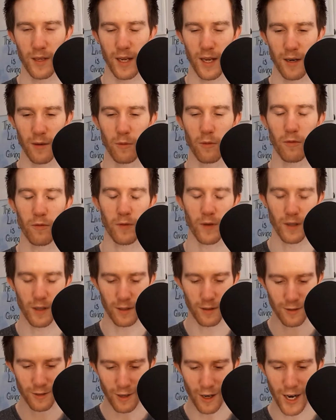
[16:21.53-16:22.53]
And it will feel
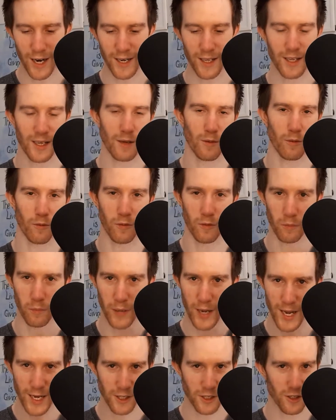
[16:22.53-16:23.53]
exciting. It will feel
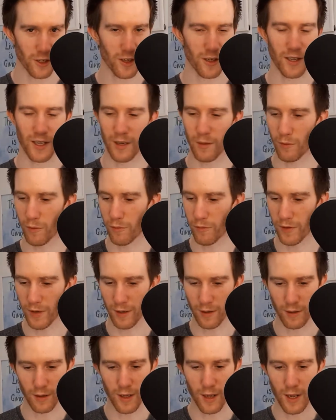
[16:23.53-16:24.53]
passionate. It will
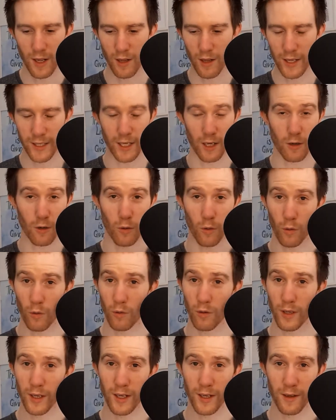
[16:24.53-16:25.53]
feel like a
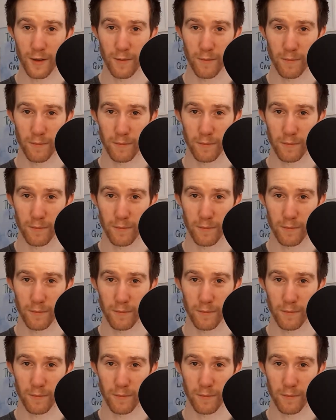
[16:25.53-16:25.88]
calling.